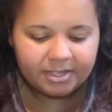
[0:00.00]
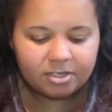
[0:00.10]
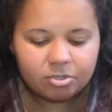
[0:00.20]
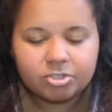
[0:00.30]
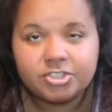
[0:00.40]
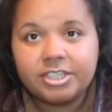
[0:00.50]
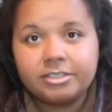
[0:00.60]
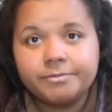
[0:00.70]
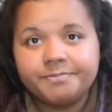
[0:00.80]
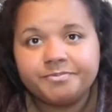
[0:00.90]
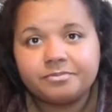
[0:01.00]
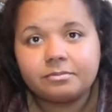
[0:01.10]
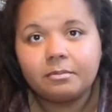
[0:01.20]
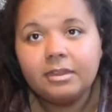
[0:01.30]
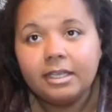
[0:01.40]
Also,
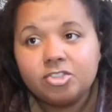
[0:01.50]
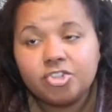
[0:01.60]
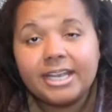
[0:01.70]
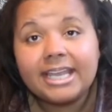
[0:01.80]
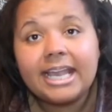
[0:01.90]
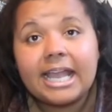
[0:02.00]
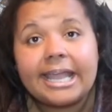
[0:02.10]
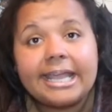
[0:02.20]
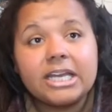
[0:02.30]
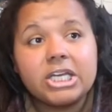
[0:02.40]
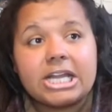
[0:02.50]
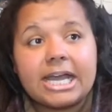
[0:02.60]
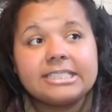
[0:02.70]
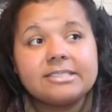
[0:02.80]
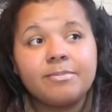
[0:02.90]
drinking a
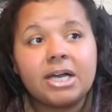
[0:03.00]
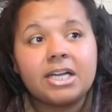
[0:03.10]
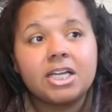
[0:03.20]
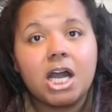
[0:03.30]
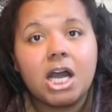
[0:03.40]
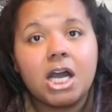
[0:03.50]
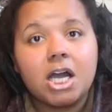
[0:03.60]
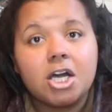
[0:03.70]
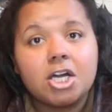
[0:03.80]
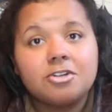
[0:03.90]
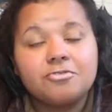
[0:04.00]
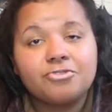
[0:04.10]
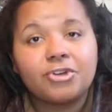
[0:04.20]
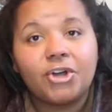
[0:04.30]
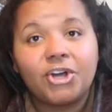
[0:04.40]
nice mug of
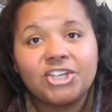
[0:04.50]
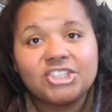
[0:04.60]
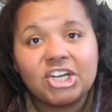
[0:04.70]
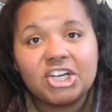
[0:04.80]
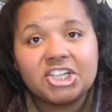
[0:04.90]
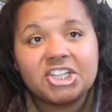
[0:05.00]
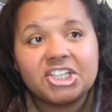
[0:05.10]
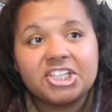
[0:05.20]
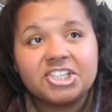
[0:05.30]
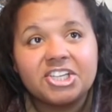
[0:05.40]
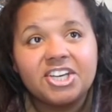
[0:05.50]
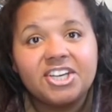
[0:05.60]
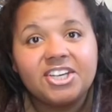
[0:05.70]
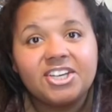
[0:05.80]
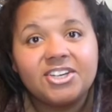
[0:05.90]
hot chocolate
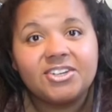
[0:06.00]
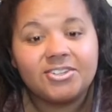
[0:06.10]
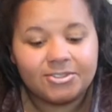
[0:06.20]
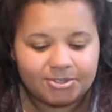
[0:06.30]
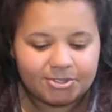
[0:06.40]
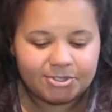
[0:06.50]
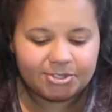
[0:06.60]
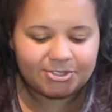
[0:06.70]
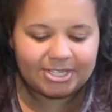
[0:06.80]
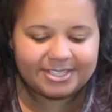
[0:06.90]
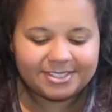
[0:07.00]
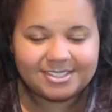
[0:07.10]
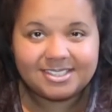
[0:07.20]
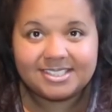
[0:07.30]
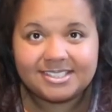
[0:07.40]
or
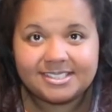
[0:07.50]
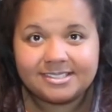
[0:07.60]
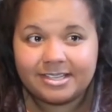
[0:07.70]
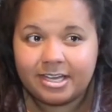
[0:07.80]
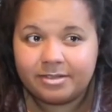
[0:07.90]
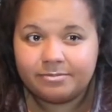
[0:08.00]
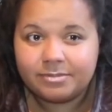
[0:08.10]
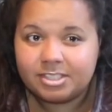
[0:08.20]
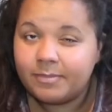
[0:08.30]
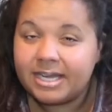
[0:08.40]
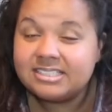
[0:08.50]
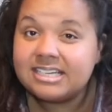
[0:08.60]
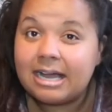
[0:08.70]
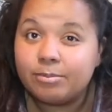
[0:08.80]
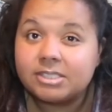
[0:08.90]
like
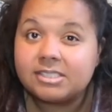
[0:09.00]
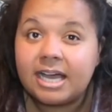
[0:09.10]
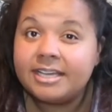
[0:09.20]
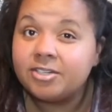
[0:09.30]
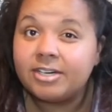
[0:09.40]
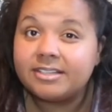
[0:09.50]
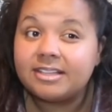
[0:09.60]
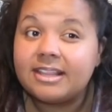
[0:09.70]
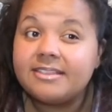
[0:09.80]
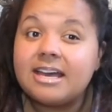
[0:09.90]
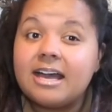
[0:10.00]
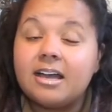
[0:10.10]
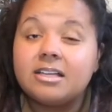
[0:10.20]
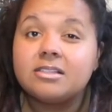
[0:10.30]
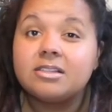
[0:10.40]
spiced apple cider or anything like that.
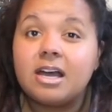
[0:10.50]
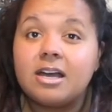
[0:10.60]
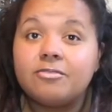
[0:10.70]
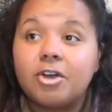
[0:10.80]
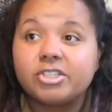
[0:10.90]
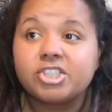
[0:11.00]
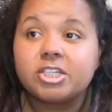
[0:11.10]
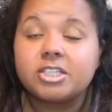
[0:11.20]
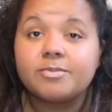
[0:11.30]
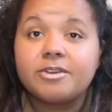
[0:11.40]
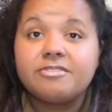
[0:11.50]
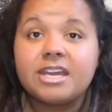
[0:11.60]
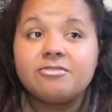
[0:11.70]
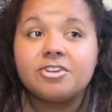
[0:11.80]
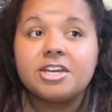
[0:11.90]
I love hot chocolate, it's my
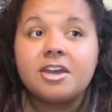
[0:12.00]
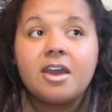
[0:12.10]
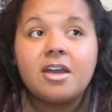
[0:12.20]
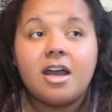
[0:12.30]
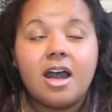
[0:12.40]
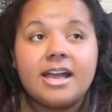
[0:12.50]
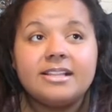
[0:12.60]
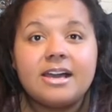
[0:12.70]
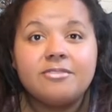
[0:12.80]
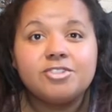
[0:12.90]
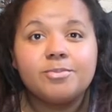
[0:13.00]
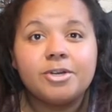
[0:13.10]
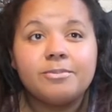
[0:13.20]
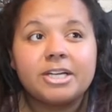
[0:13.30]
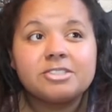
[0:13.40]
favorite. I love to
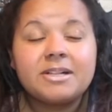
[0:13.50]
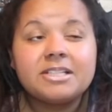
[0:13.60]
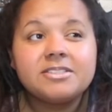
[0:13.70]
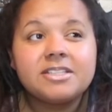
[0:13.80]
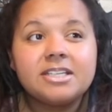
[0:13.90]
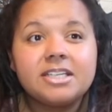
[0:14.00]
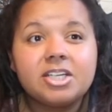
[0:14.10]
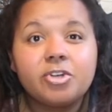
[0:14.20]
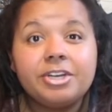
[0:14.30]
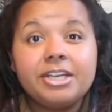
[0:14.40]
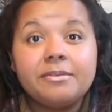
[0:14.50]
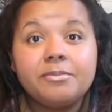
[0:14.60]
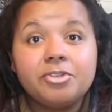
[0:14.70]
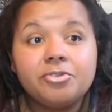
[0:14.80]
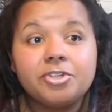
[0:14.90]
put marshmallows in it, cream. You